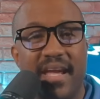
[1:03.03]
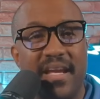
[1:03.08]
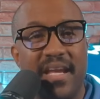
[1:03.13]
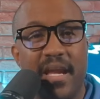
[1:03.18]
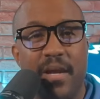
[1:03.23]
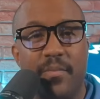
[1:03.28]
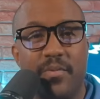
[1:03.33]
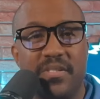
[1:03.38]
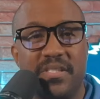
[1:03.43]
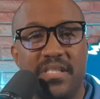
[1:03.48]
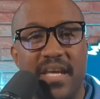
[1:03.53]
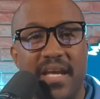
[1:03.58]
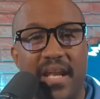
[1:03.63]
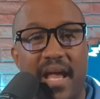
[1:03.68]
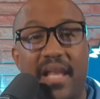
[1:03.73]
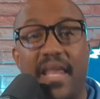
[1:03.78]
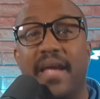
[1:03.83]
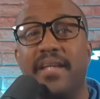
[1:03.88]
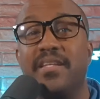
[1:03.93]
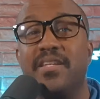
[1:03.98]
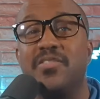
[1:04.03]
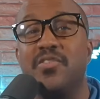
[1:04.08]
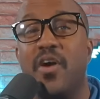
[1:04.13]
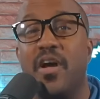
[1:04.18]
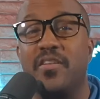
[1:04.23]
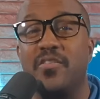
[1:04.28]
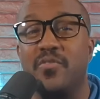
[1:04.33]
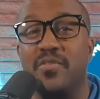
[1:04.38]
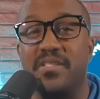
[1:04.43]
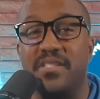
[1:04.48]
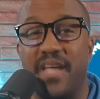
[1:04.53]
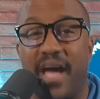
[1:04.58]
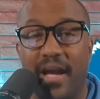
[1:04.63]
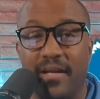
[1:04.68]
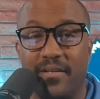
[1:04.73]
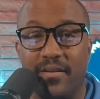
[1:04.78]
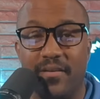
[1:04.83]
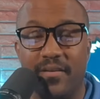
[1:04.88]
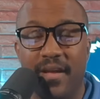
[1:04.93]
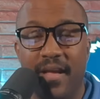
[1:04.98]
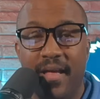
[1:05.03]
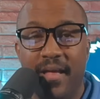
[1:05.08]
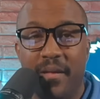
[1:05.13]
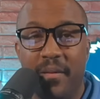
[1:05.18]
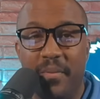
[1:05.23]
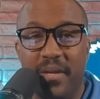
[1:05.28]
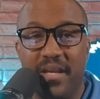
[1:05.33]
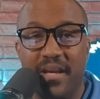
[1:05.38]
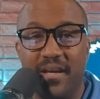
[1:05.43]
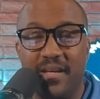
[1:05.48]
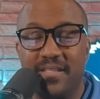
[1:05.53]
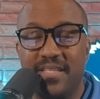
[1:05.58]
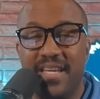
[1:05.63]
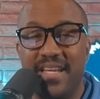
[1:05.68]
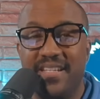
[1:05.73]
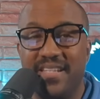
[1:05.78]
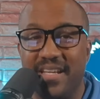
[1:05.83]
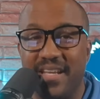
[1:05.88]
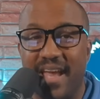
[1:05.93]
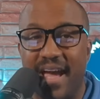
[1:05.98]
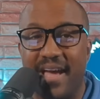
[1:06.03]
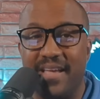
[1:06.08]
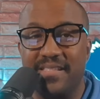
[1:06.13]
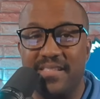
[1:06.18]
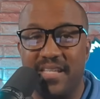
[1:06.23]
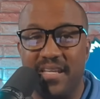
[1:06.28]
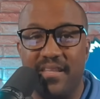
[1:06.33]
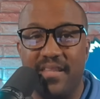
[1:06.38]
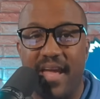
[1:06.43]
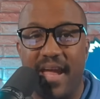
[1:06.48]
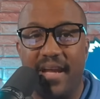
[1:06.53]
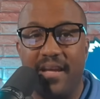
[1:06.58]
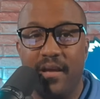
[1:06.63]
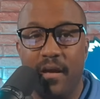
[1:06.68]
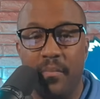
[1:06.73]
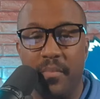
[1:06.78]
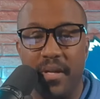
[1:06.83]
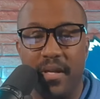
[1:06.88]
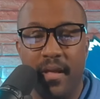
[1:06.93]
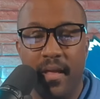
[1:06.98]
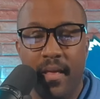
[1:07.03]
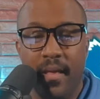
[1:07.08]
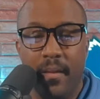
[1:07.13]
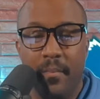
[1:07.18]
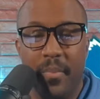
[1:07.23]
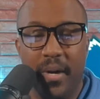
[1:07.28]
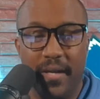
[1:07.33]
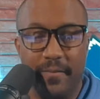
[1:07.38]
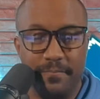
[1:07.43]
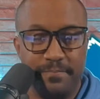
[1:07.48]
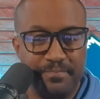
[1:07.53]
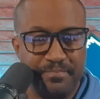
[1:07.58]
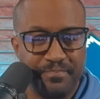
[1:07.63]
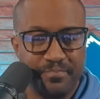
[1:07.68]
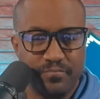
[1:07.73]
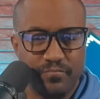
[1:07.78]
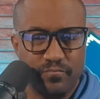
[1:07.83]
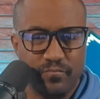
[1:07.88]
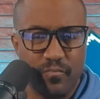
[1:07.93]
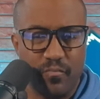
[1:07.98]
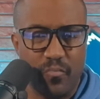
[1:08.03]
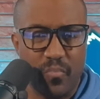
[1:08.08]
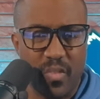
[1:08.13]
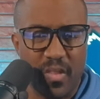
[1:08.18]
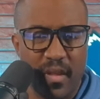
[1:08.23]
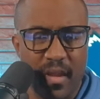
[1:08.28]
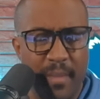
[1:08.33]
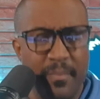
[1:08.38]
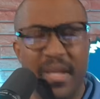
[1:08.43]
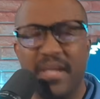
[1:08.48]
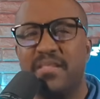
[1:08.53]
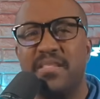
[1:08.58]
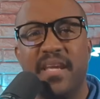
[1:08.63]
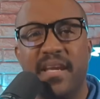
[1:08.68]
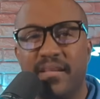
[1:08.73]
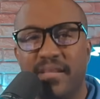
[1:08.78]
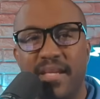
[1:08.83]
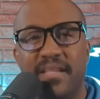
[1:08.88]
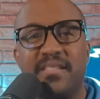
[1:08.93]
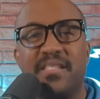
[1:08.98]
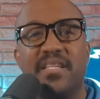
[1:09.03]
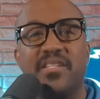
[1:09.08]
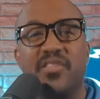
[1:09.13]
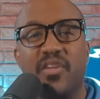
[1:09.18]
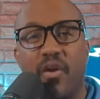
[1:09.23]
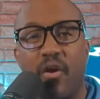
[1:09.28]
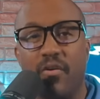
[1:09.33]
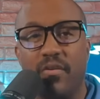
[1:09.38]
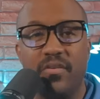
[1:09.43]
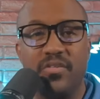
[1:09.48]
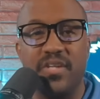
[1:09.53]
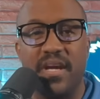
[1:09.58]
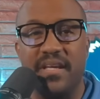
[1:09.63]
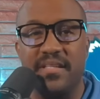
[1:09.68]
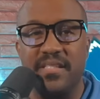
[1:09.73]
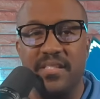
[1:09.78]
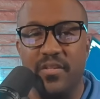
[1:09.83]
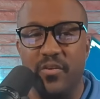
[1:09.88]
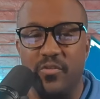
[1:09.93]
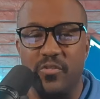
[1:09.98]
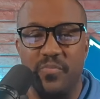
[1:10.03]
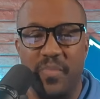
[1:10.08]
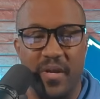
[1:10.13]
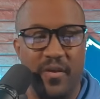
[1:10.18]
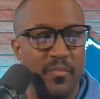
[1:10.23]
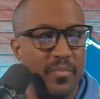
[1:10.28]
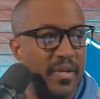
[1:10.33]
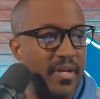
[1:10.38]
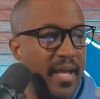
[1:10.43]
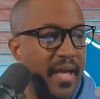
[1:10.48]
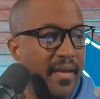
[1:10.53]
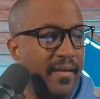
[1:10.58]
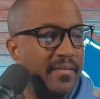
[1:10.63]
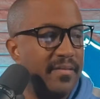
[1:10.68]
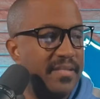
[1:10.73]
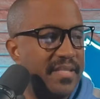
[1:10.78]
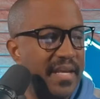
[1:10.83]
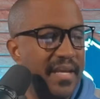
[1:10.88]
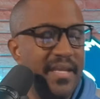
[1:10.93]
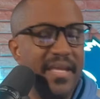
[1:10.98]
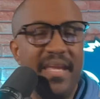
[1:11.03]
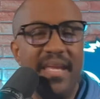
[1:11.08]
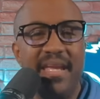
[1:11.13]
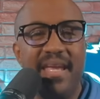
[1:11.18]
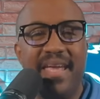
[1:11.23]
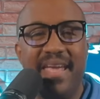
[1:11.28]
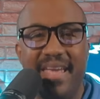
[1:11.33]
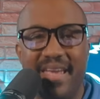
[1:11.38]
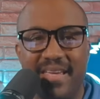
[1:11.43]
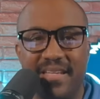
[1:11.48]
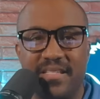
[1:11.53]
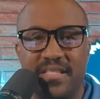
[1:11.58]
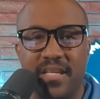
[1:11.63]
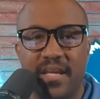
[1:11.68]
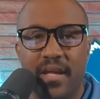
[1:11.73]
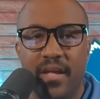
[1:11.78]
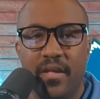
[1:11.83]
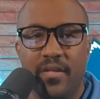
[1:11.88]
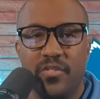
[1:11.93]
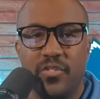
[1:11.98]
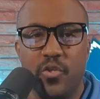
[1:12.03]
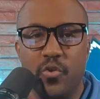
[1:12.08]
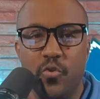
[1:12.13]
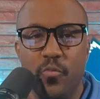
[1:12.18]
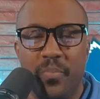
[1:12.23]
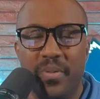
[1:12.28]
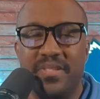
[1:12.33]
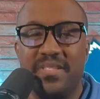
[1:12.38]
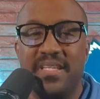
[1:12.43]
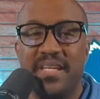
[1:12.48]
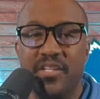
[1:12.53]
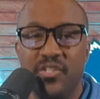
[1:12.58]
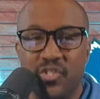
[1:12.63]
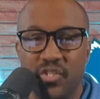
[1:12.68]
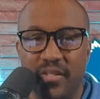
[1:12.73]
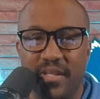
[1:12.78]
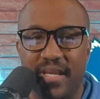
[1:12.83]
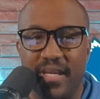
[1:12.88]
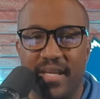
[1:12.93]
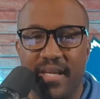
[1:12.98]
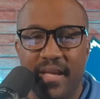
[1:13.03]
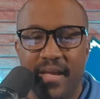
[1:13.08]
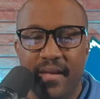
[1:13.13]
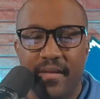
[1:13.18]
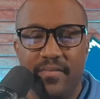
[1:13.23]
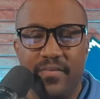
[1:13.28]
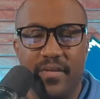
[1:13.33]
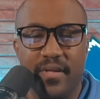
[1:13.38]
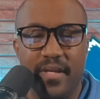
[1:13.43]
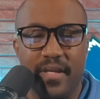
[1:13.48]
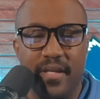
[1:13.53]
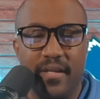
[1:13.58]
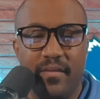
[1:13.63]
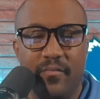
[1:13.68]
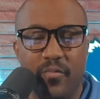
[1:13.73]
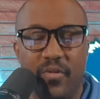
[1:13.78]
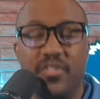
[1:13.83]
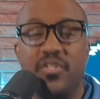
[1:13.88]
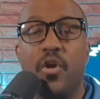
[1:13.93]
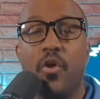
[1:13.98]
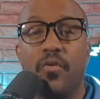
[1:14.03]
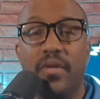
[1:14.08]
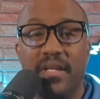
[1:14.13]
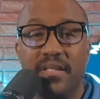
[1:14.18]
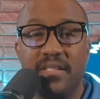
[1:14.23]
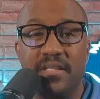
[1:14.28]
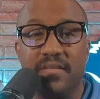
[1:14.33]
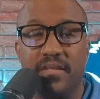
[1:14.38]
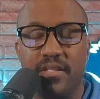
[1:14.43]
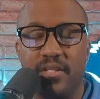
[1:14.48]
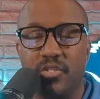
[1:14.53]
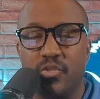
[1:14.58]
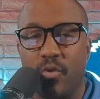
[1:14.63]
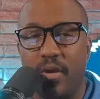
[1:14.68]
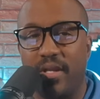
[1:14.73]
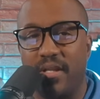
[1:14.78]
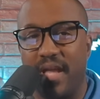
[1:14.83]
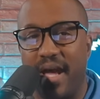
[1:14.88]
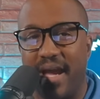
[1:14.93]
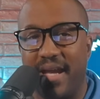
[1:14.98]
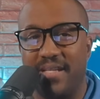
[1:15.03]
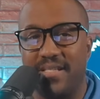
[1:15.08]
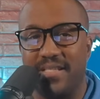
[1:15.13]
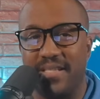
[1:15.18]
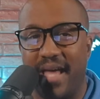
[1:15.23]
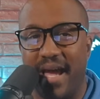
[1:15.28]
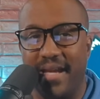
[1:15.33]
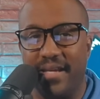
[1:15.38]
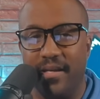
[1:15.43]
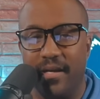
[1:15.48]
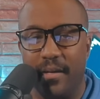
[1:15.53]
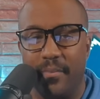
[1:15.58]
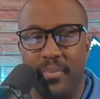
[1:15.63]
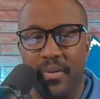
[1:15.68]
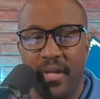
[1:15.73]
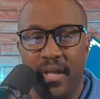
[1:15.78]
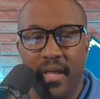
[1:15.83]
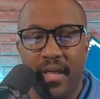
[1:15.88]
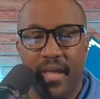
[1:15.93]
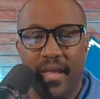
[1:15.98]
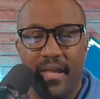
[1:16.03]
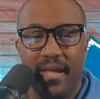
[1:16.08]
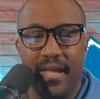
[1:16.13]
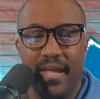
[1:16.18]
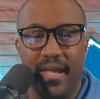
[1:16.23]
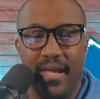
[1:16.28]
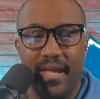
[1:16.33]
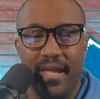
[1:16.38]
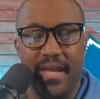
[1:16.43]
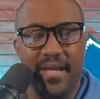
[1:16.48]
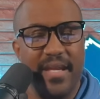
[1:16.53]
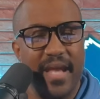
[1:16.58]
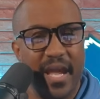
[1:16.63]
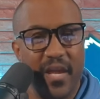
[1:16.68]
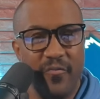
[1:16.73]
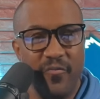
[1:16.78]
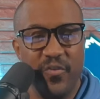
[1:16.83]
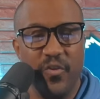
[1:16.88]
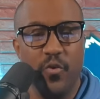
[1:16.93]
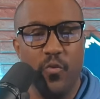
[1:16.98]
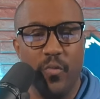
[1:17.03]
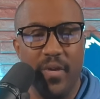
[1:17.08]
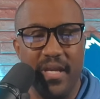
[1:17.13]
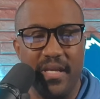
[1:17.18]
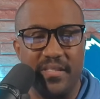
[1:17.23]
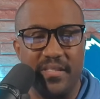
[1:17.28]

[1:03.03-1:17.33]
Dan Campbell said, I like to talk to his doctor because he did not see that coming. But I'm not saying that C.J. Gardner-Johnson knows better, but did he hint to potentially the returning to the Detroit Lions lineup in a few